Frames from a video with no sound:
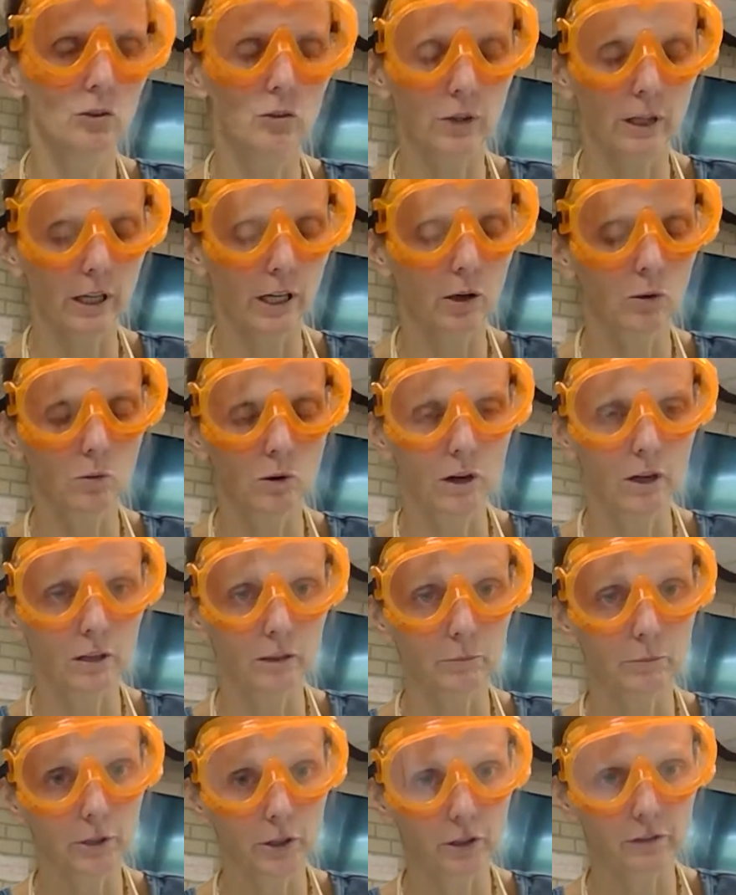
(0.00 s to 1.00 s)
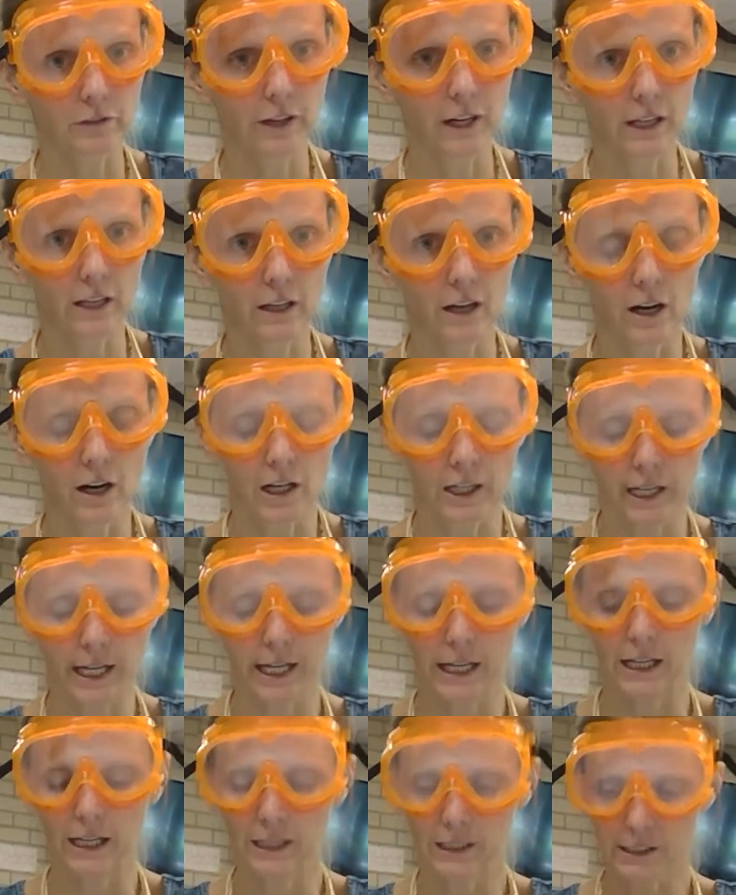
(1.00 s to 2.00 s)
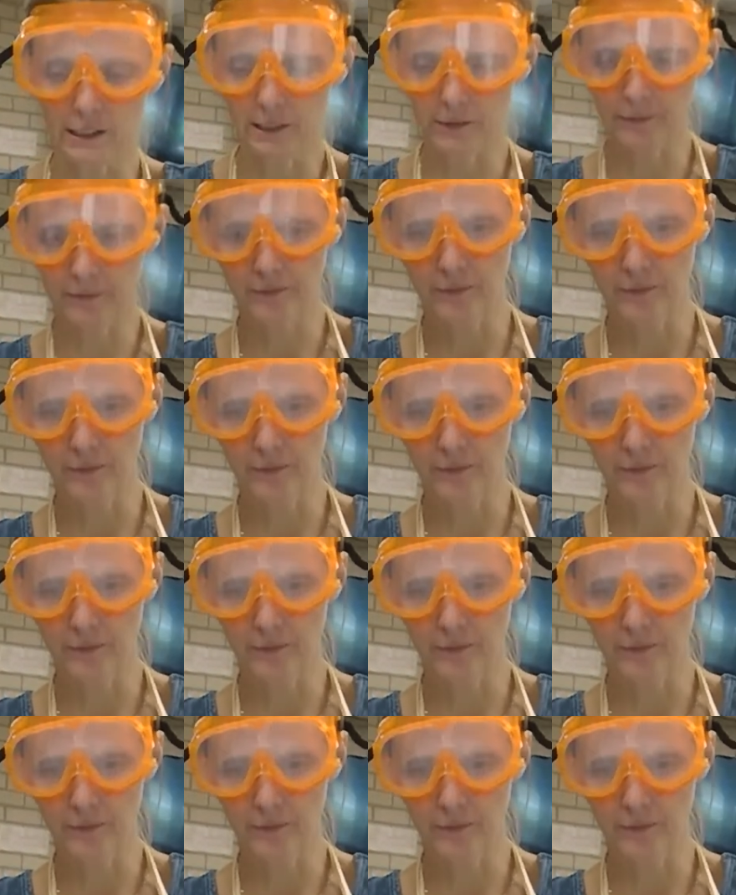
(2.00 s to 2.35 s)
drinking water purified on hand.